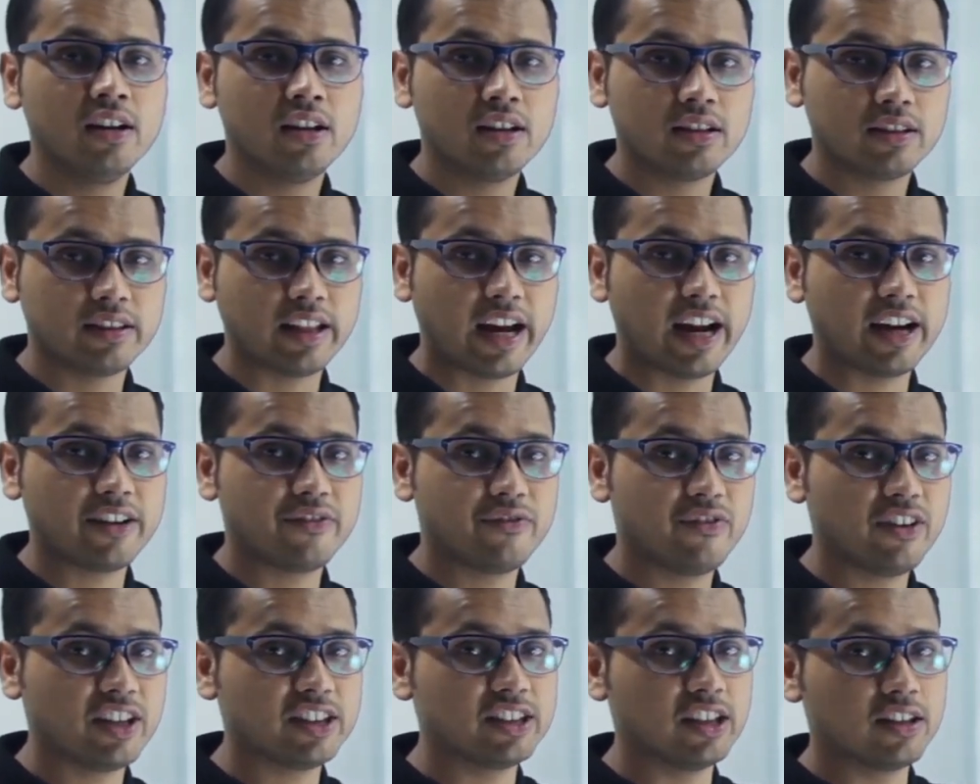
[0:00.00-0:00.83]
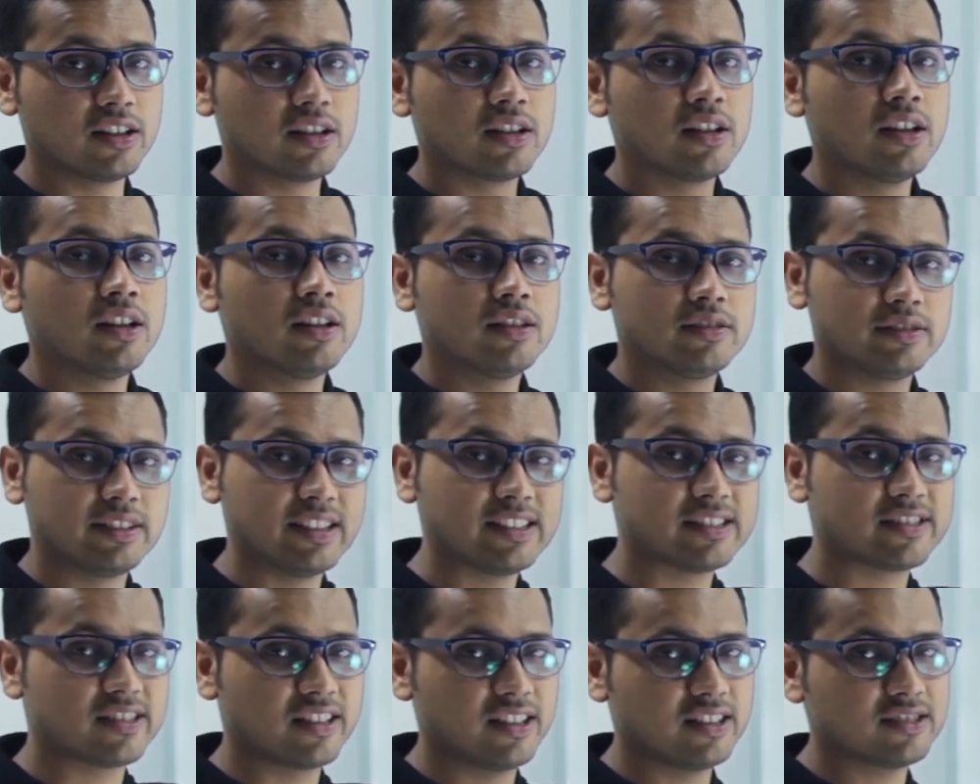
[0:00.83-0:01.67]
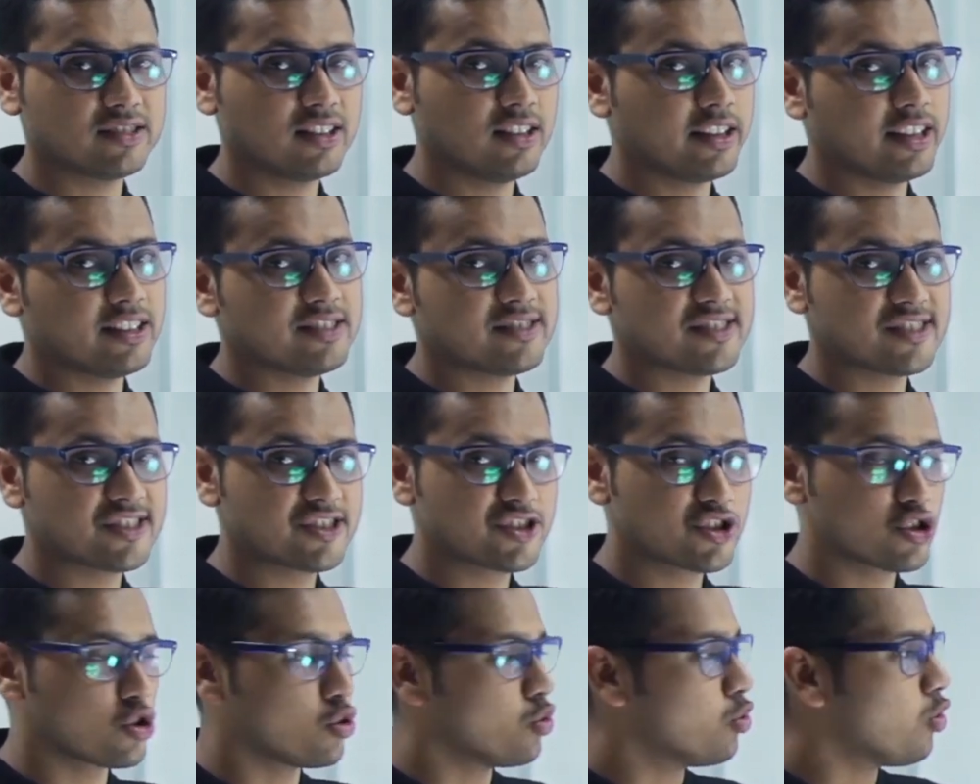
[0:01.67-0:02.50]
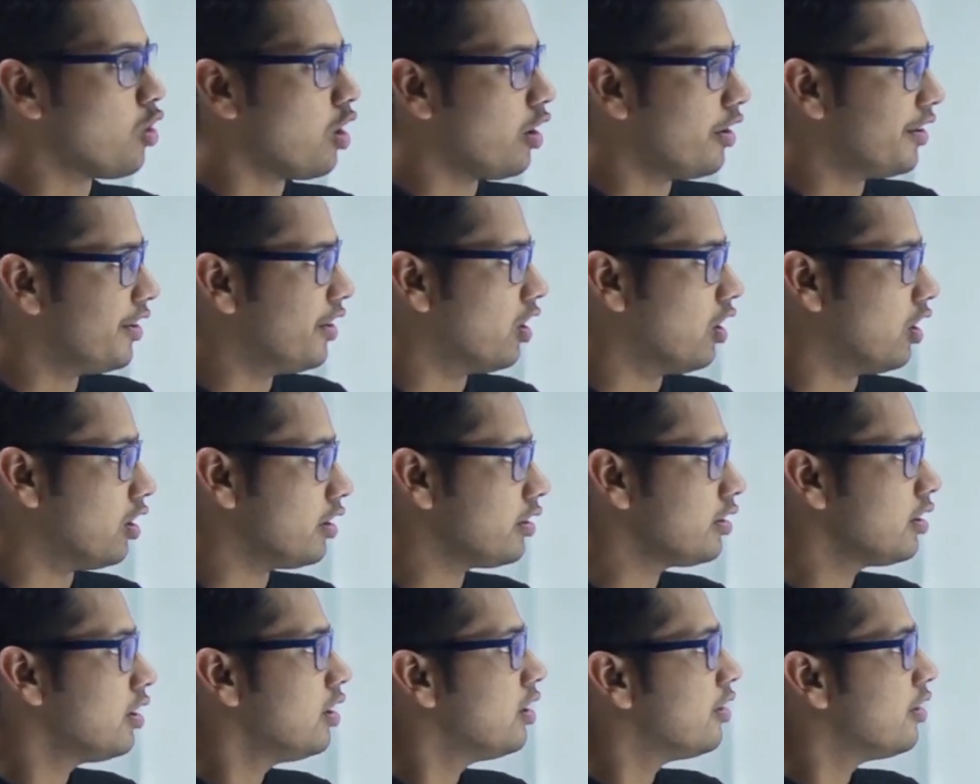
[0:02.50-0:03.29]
that whether this result is true or not